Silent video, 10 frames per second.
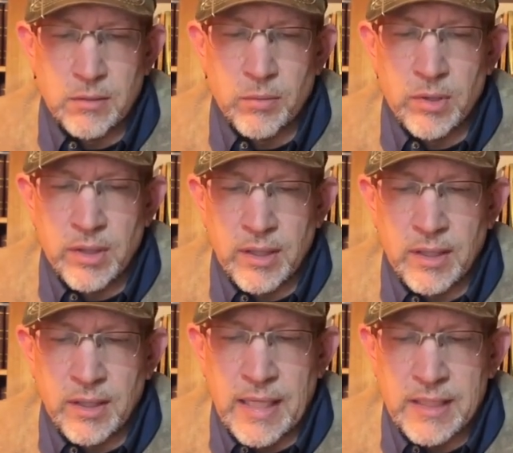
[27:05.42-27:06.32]
Lord. And
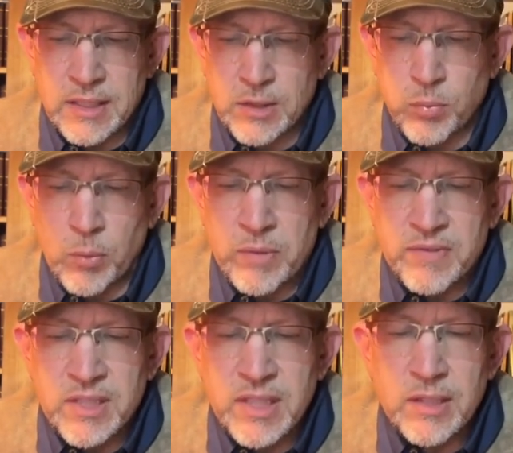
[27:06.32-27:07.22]
that's what we've
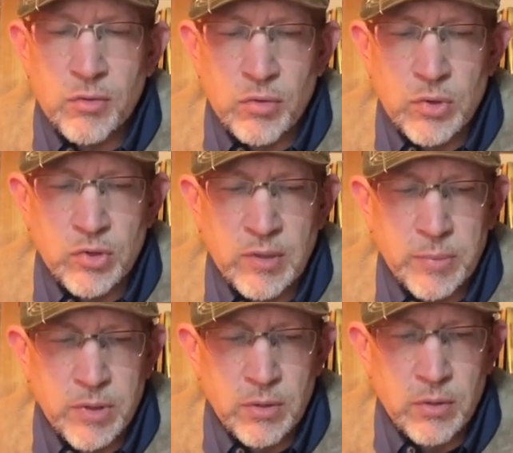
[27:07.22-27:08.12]
seen through
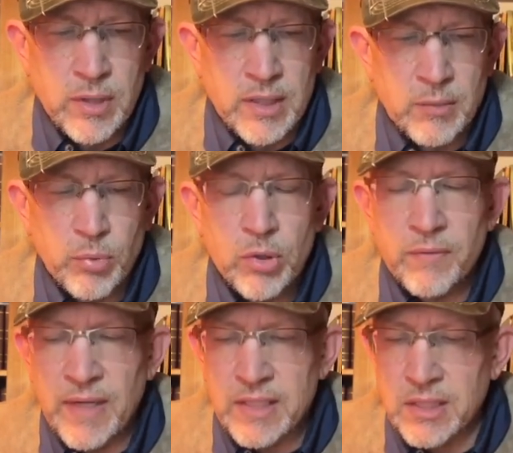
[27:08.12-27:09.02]
Scripture and the book
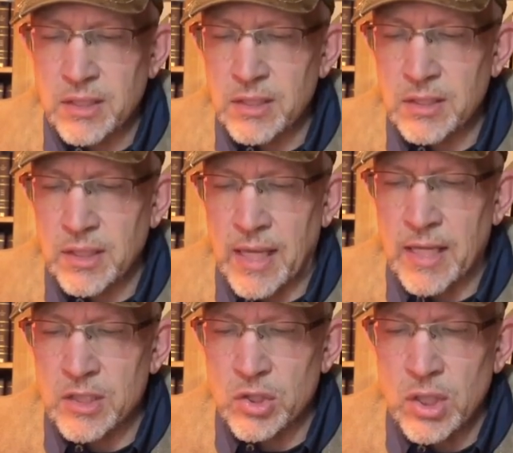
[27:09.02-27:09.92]
of Exodus.
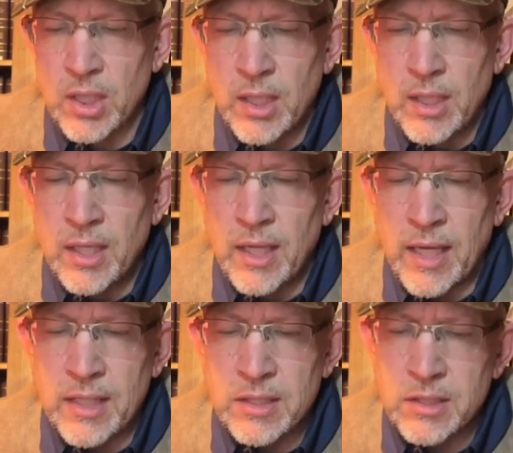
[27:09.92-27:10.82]

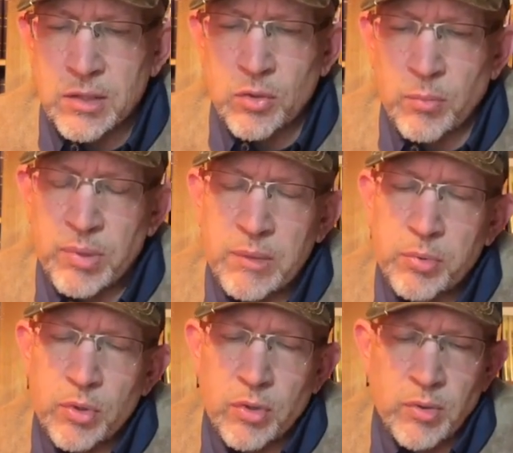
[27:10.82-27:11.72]
As Your
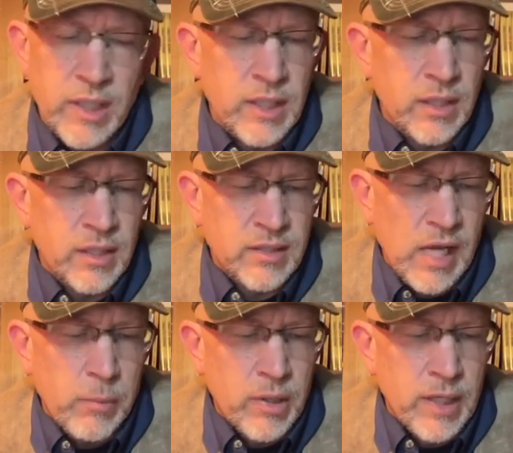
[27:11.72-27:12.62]
people created the
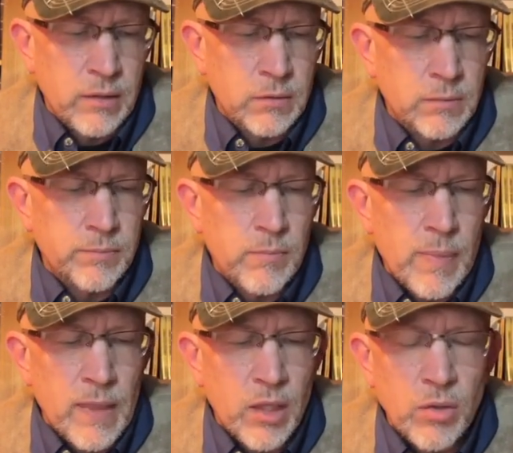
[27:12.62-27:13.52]
tabernacle,
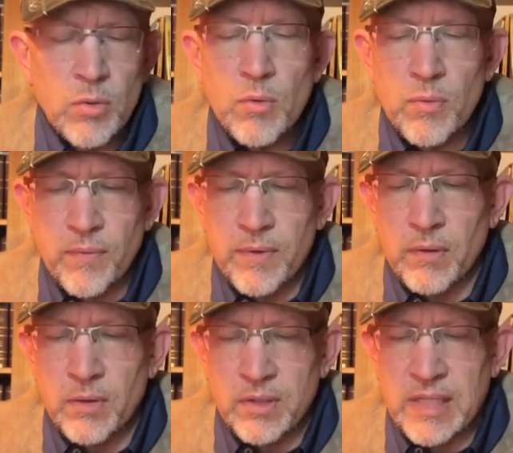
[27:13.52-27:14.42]
You
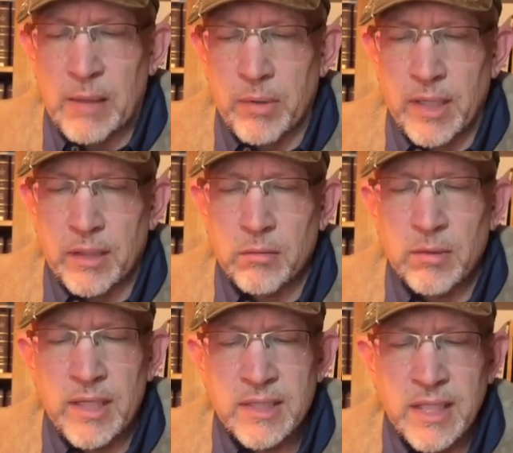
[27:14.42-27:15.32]
filled the tabernacle.
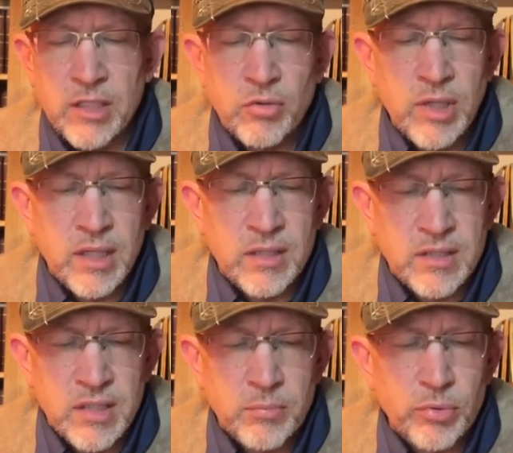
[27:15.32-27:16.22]
As they created the
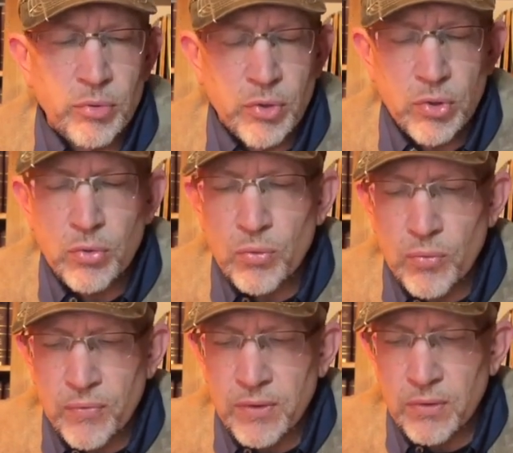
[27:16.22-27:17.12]
temple, You
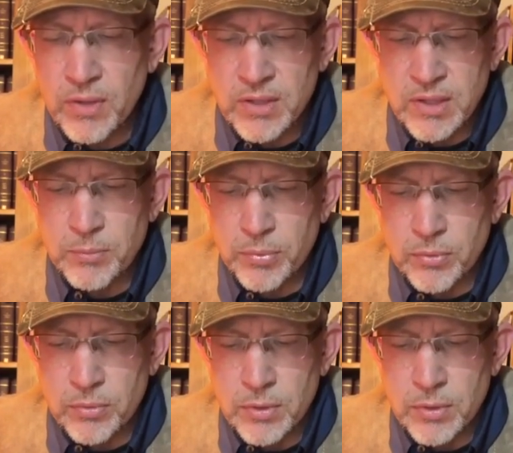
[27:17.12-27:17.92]
filled the temple.